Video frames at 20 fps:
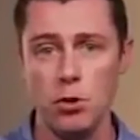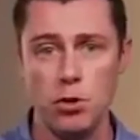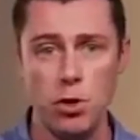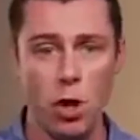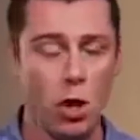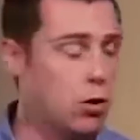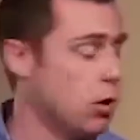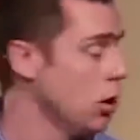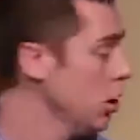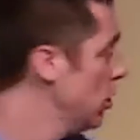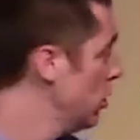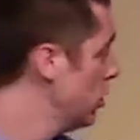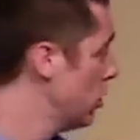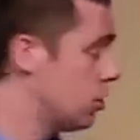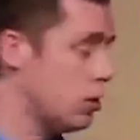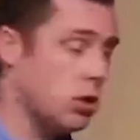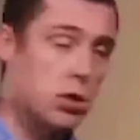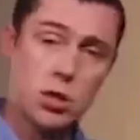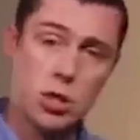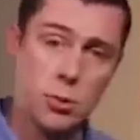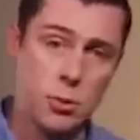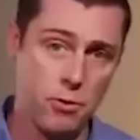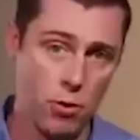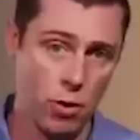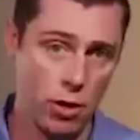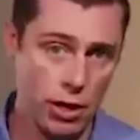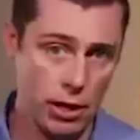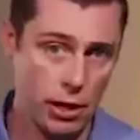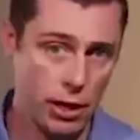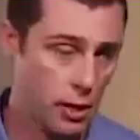So, to be
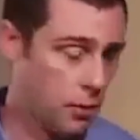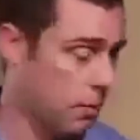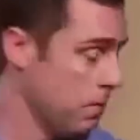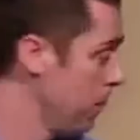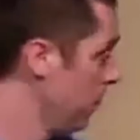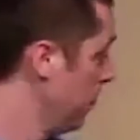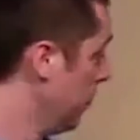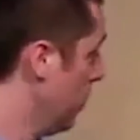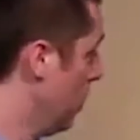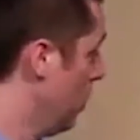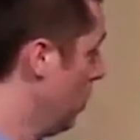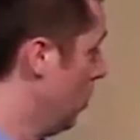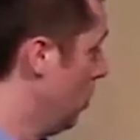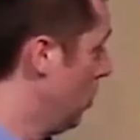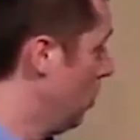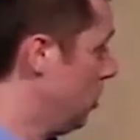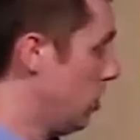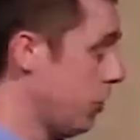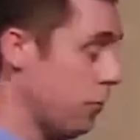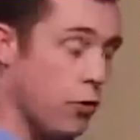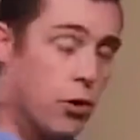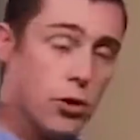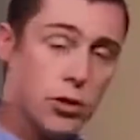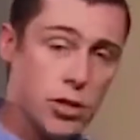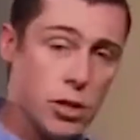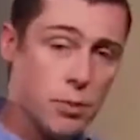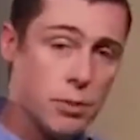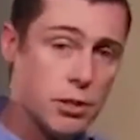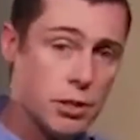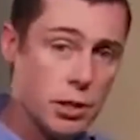very clear, the
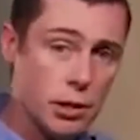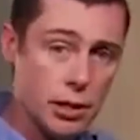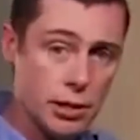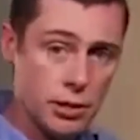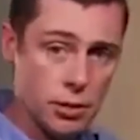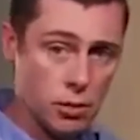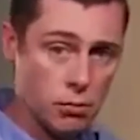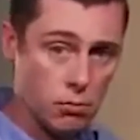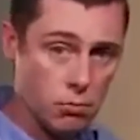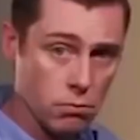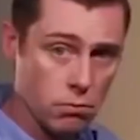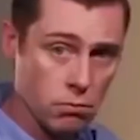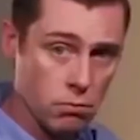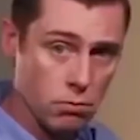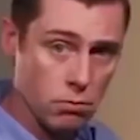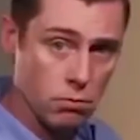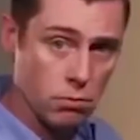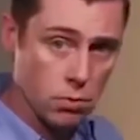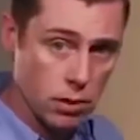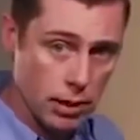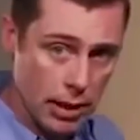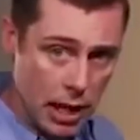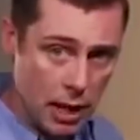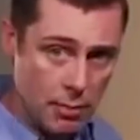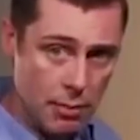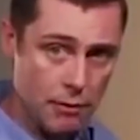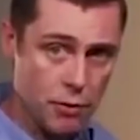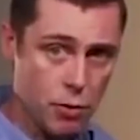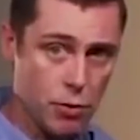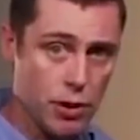first step is to listen.
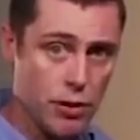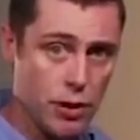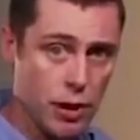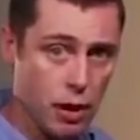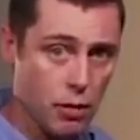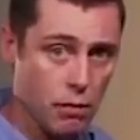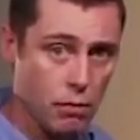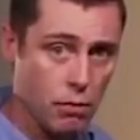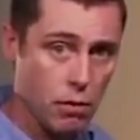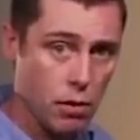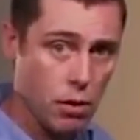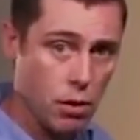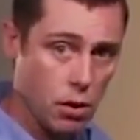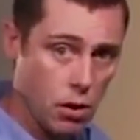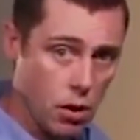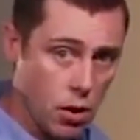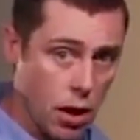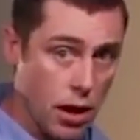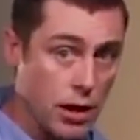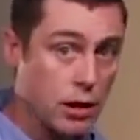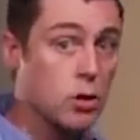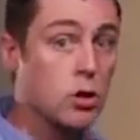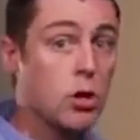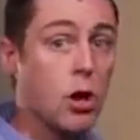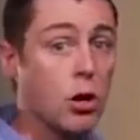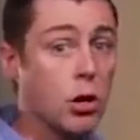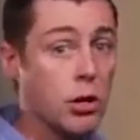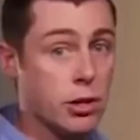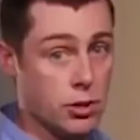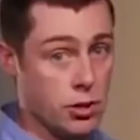Calm everyone down.
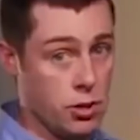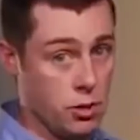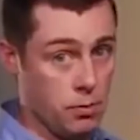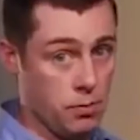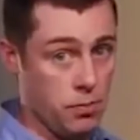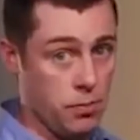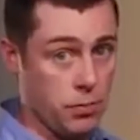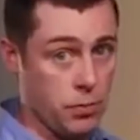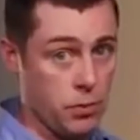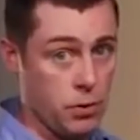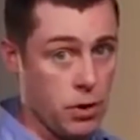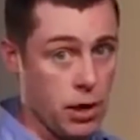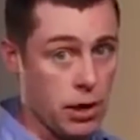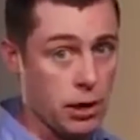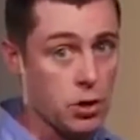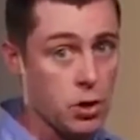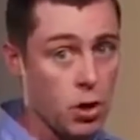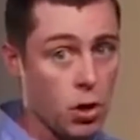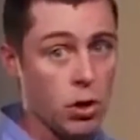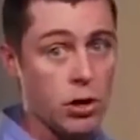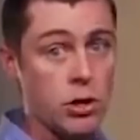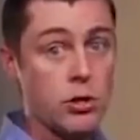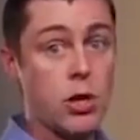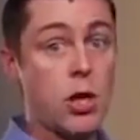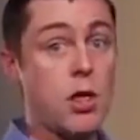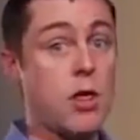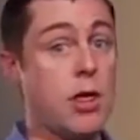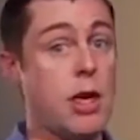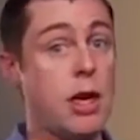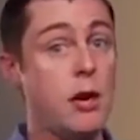Acknowledge them.
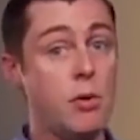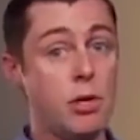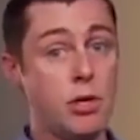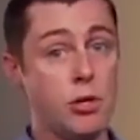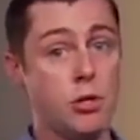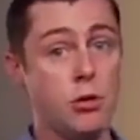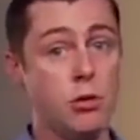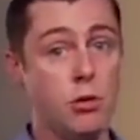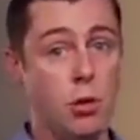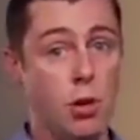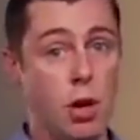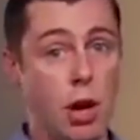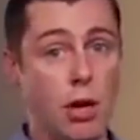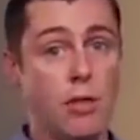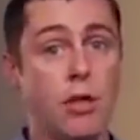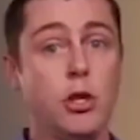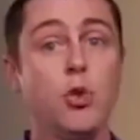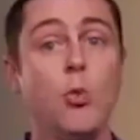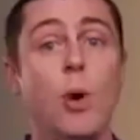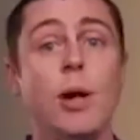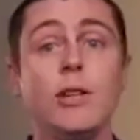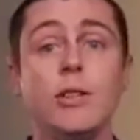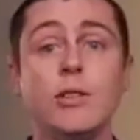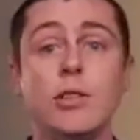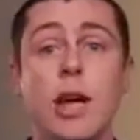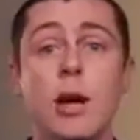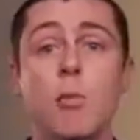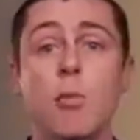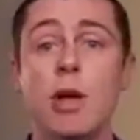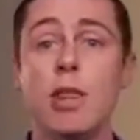Acknowledge their issue and that you
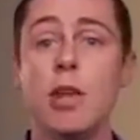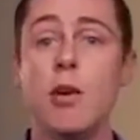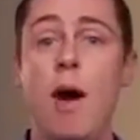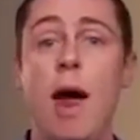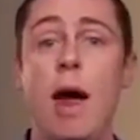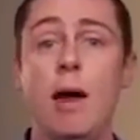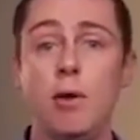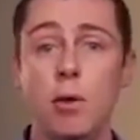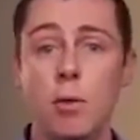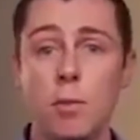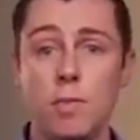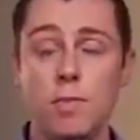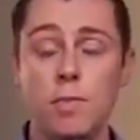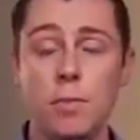understand where they're at.